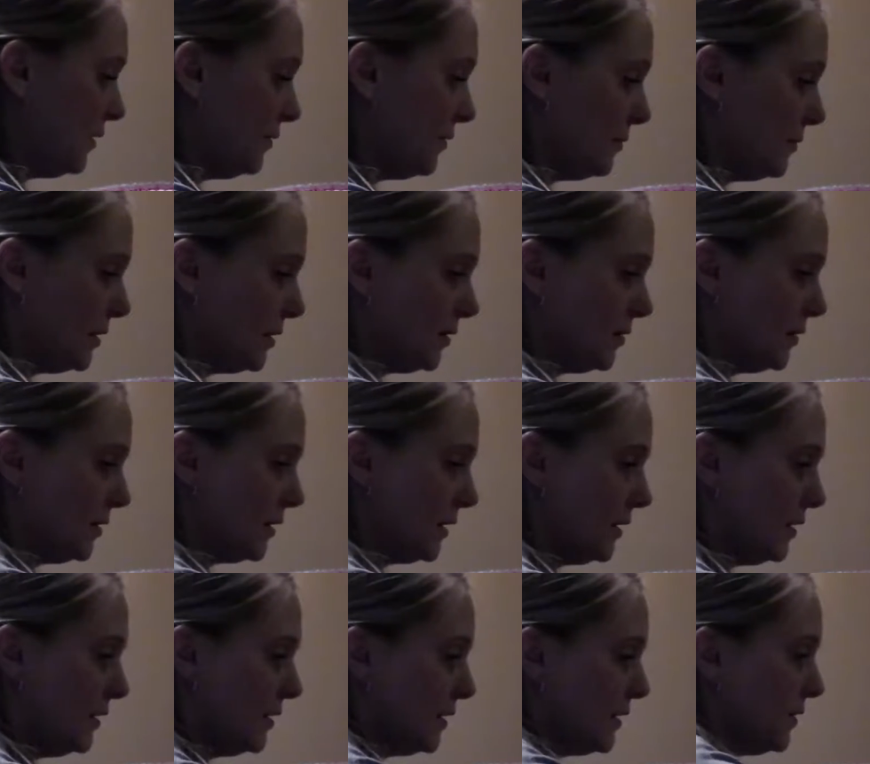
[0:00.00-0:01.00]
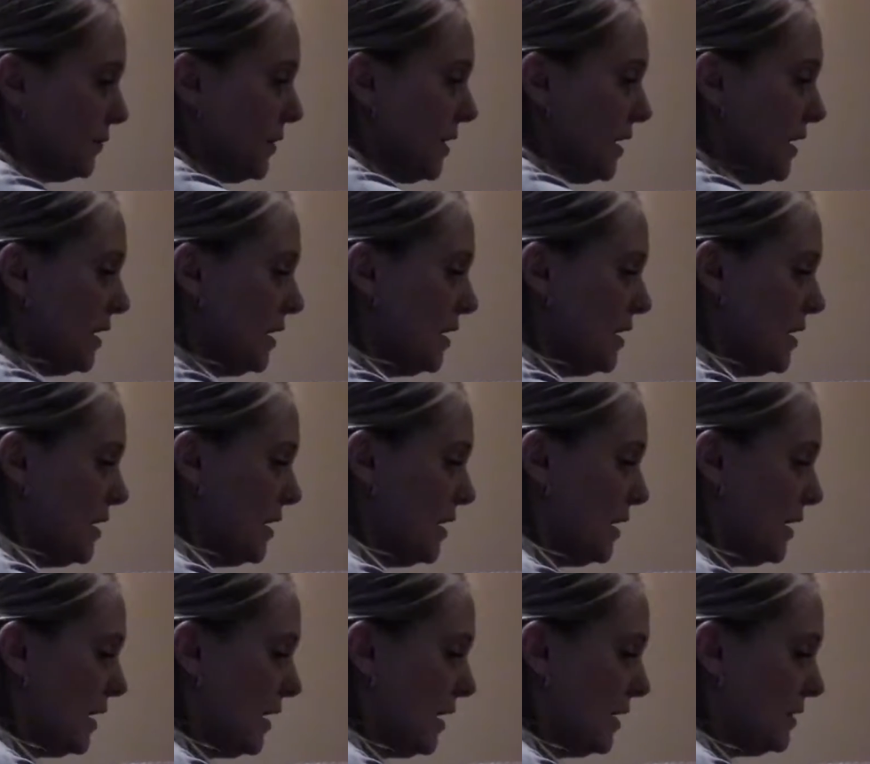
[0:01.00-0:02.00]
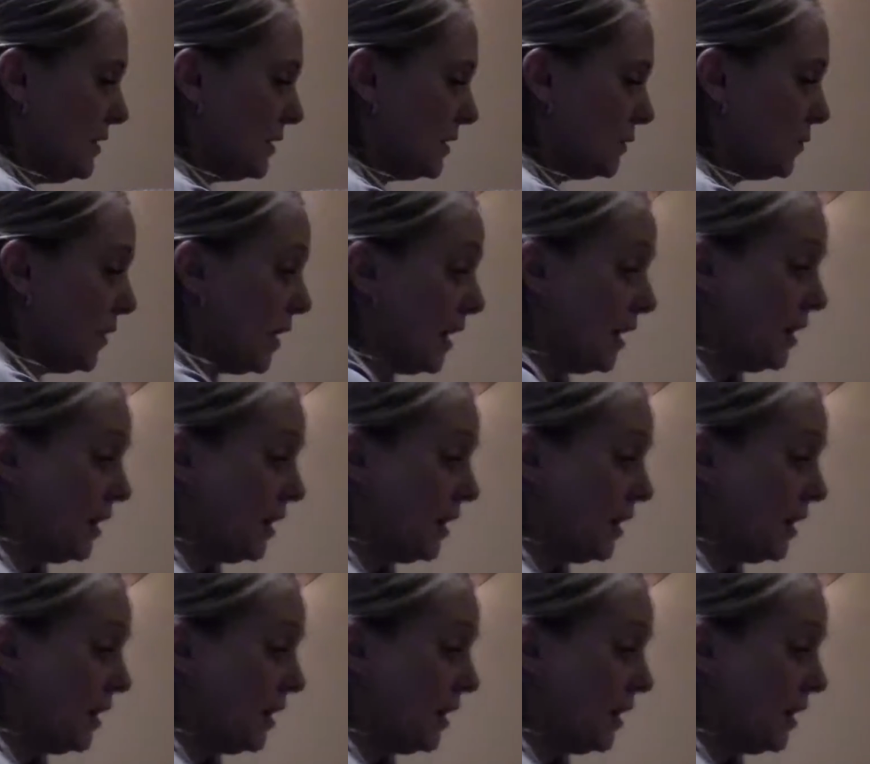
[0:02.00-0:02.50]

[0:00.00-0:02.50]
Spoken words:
So you want them to turn his head this way and this